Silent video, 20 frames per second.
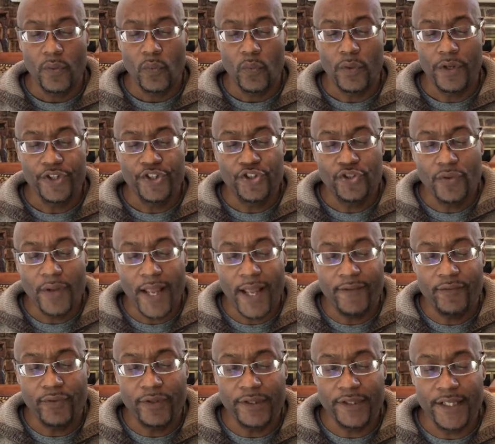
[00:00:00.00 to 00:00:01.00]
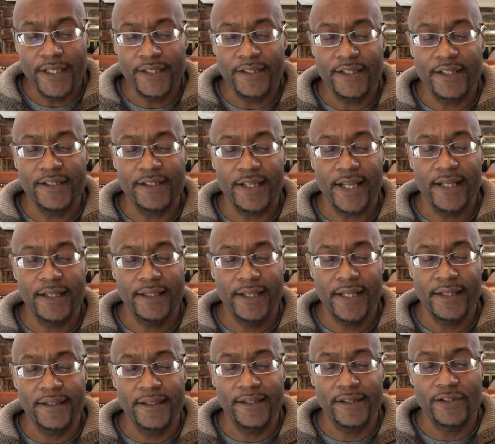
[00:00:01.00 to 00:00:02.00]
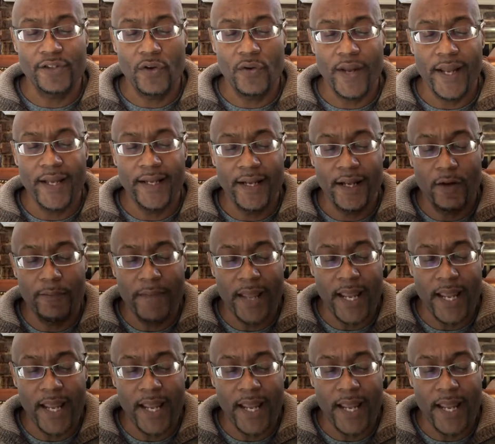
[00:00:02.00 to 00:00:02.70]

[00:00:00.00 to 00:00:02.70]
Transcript: once you have released this and let this go and am